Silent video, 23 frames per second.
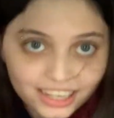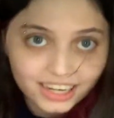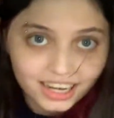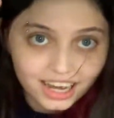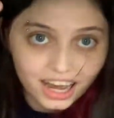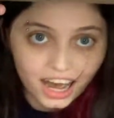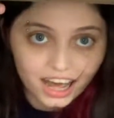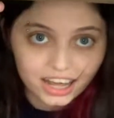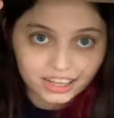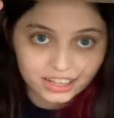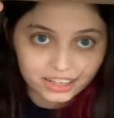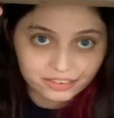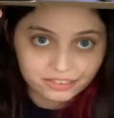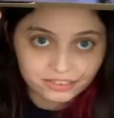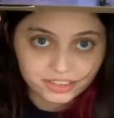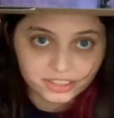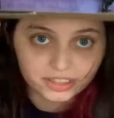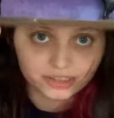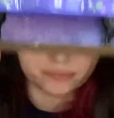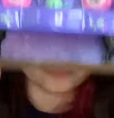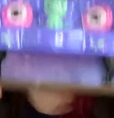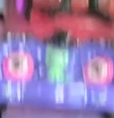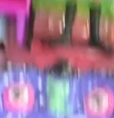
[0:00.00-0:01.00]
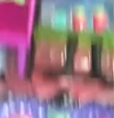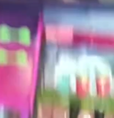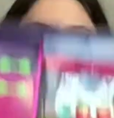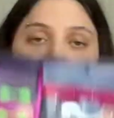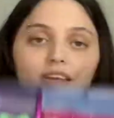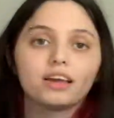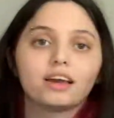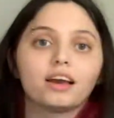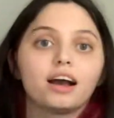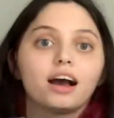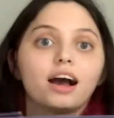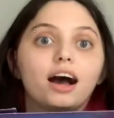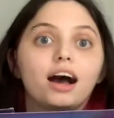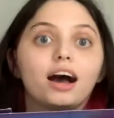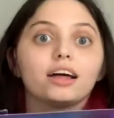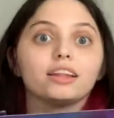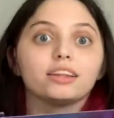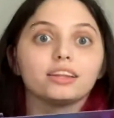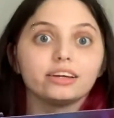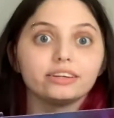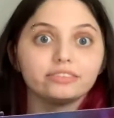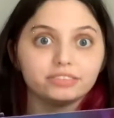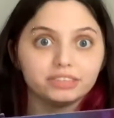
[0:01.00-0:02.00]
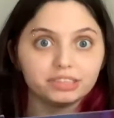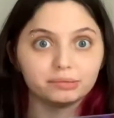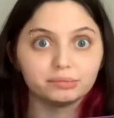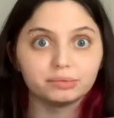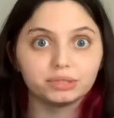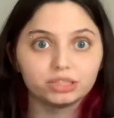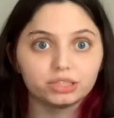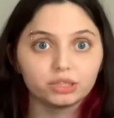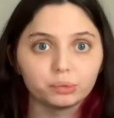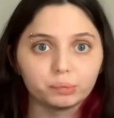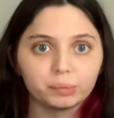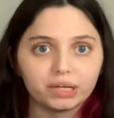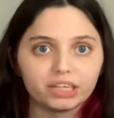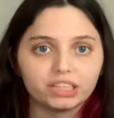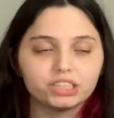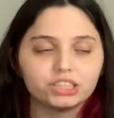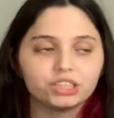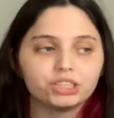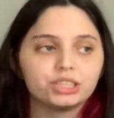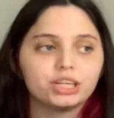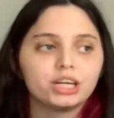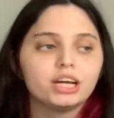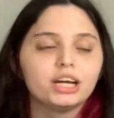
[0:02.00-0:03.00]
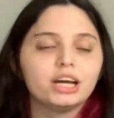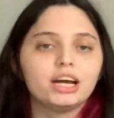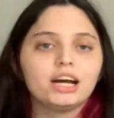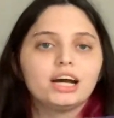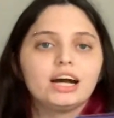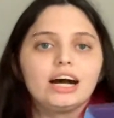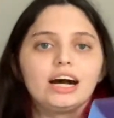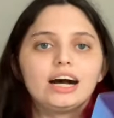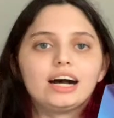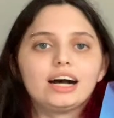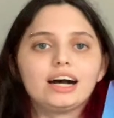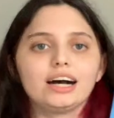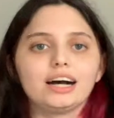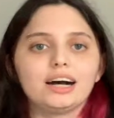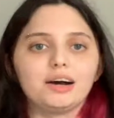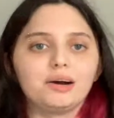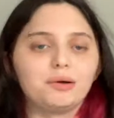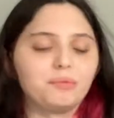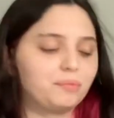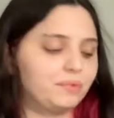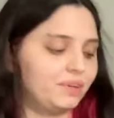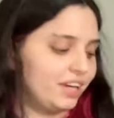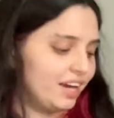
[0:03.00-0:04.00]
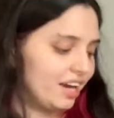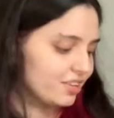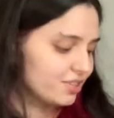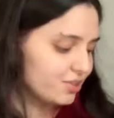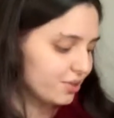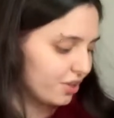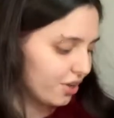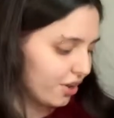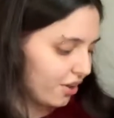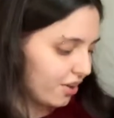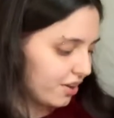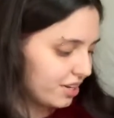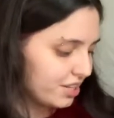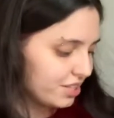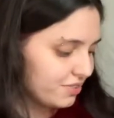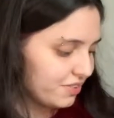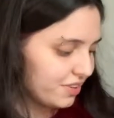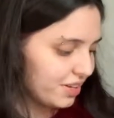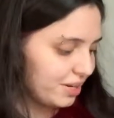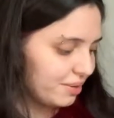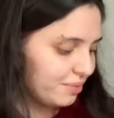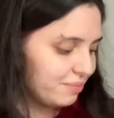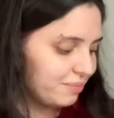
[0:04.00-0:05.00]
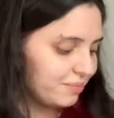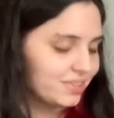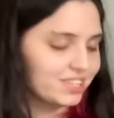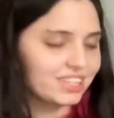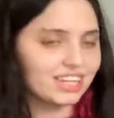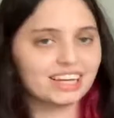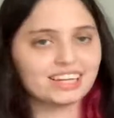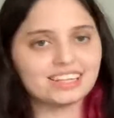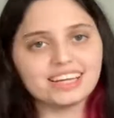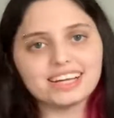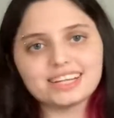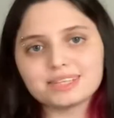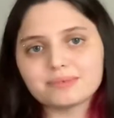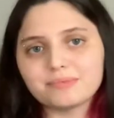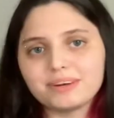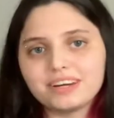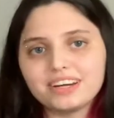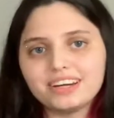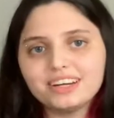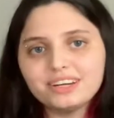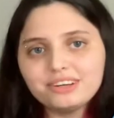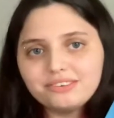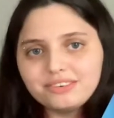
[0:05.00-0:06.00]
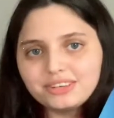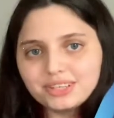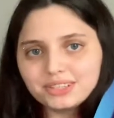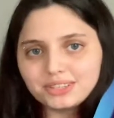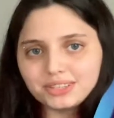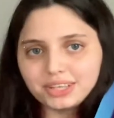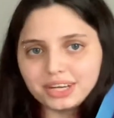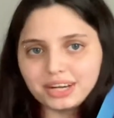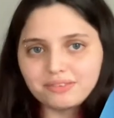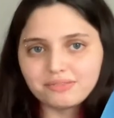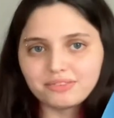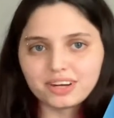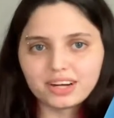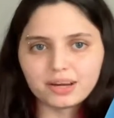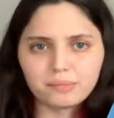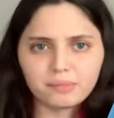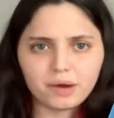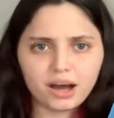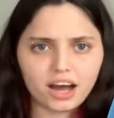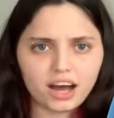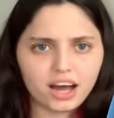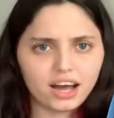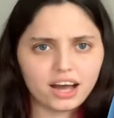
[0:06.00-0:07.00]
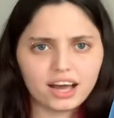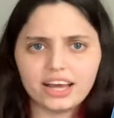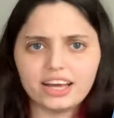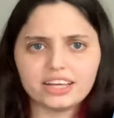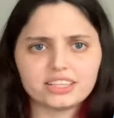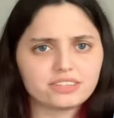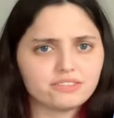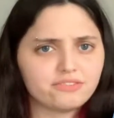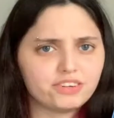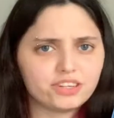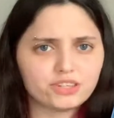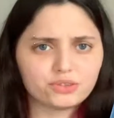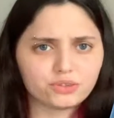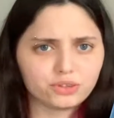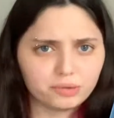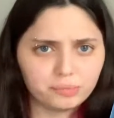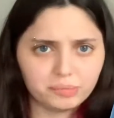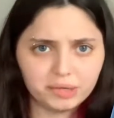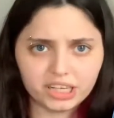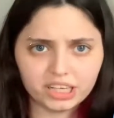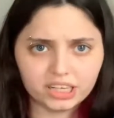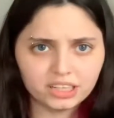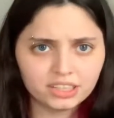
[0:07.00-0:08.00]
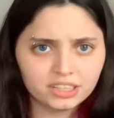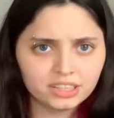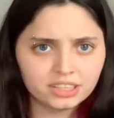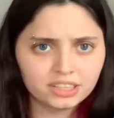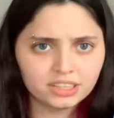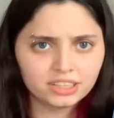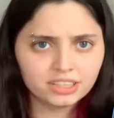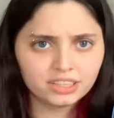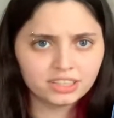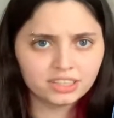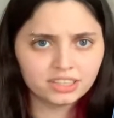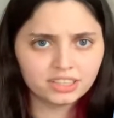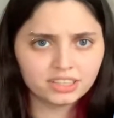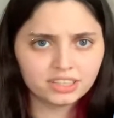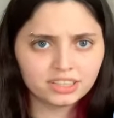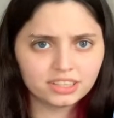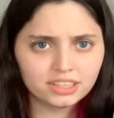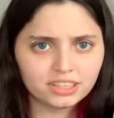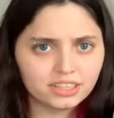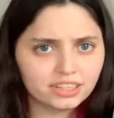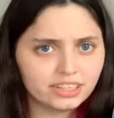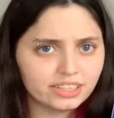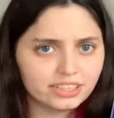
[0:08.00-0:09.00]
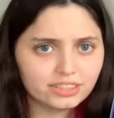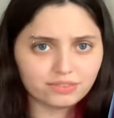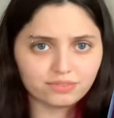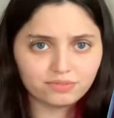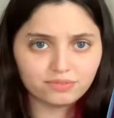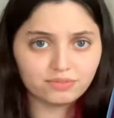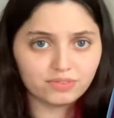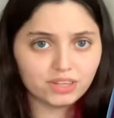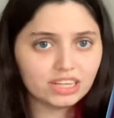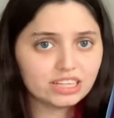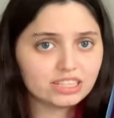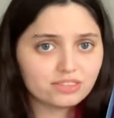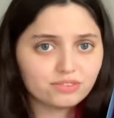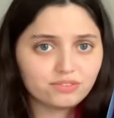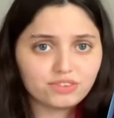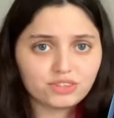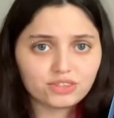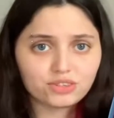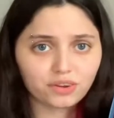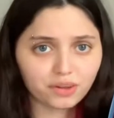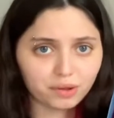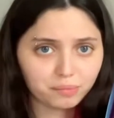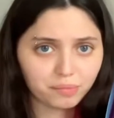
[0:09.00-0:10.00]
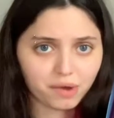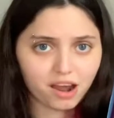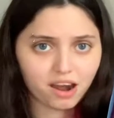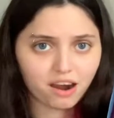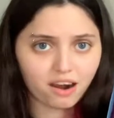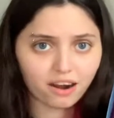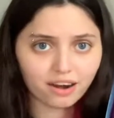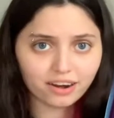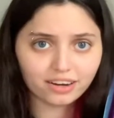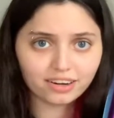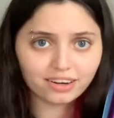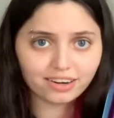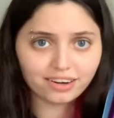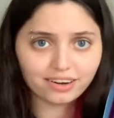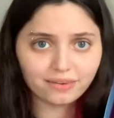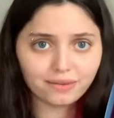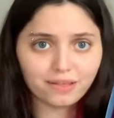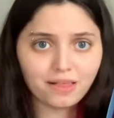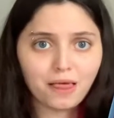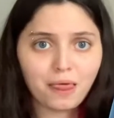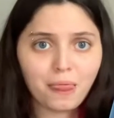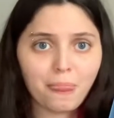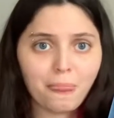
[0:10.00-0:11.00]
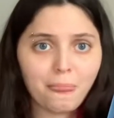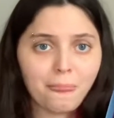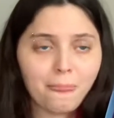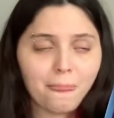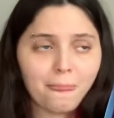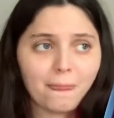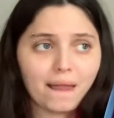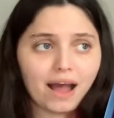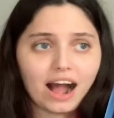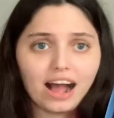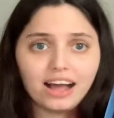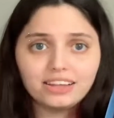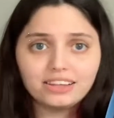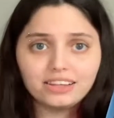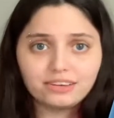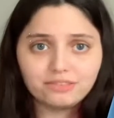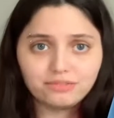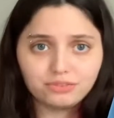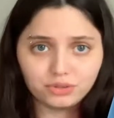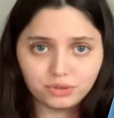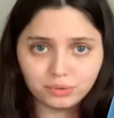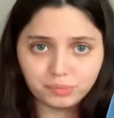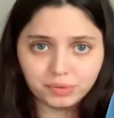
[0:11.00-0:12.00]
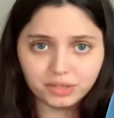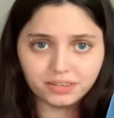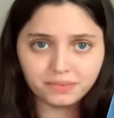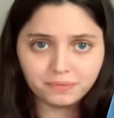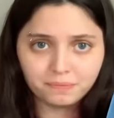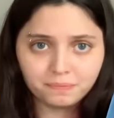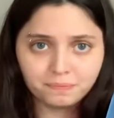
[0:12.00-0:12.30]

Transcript: I love him. I love him so much. Yeah, so the artist for him was like, that's my unofficial name for him. It's official to me. It's official in my heart. I love Glooby.